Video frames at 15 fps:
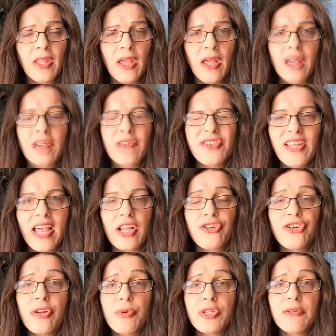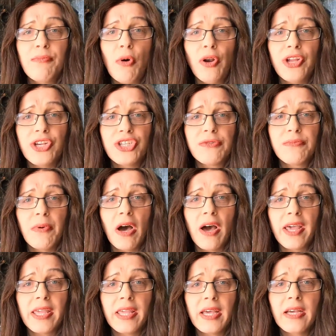The right of sanctuary was abolished
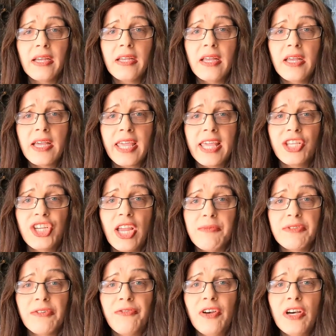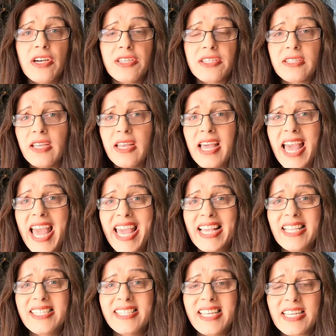by King James
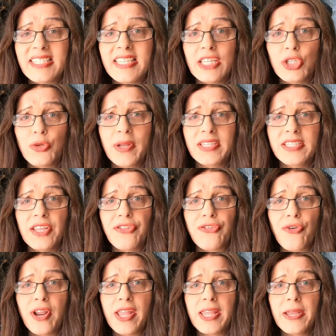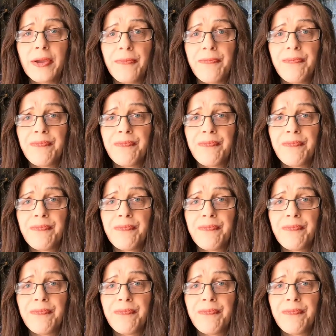I in 1623.